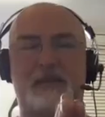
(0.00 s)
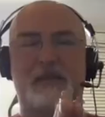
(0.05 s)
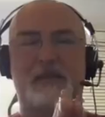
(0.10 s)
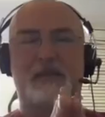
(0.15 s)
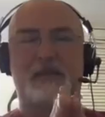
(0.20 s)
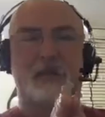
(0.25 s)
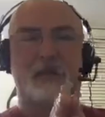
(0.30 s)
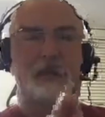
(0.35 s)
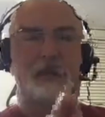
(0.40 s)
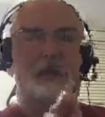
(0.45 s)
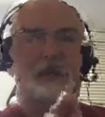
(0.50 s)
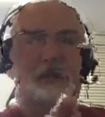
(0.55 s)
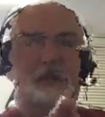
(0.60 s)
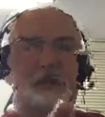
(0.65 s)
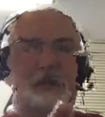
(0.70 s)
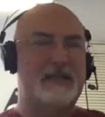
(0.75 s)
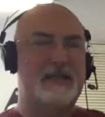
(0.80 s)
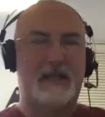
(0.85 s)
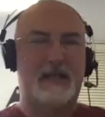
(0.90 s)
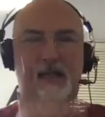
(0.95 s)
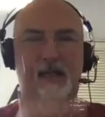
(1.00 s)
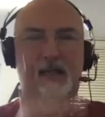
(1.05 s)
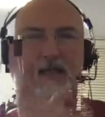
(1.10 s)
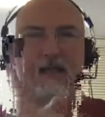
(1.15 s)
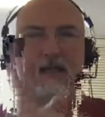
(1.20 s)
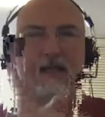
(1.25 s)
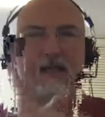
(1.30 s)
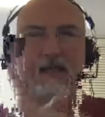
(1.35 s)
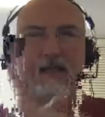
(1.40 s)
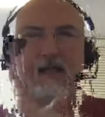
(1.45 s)
that's very interesting, and I,
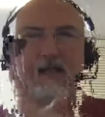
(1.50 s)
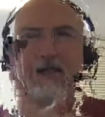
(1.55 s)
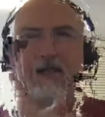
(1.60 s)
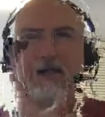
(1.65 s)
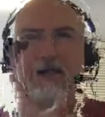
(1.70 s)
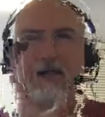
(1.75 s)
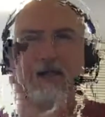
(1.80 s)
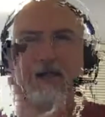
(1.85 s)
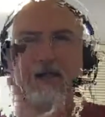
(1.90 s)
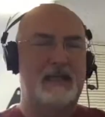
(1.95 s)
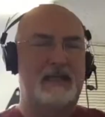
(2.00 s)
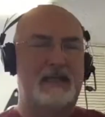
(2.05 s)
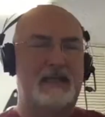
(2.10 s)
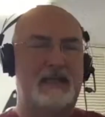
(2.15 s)
I wasn't going to do it in this